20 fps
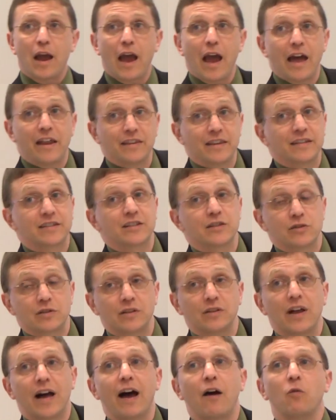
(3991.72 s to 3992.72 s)
And this is a
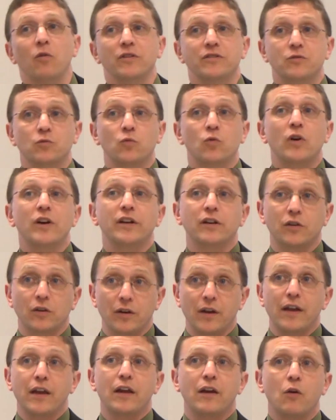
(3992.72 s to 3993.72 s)
lot what's what
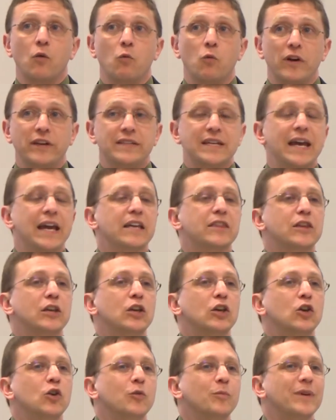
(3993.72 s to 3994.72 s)
we take the
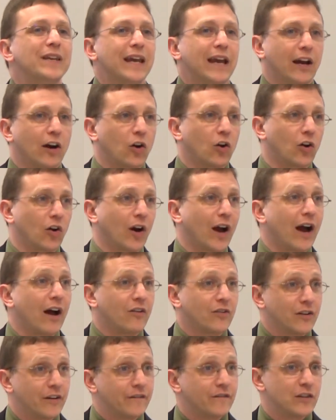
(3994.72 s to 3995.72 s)
human error
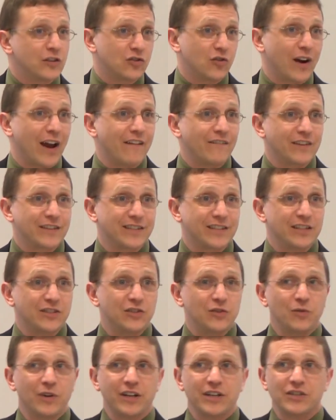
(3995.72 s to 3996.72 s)
out of the traffic
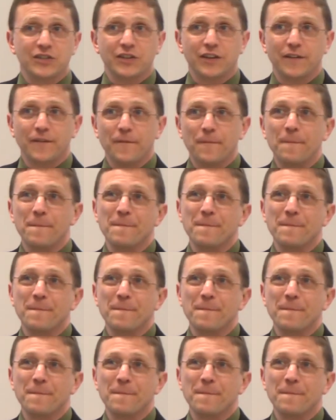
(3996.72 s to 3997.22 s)
situation,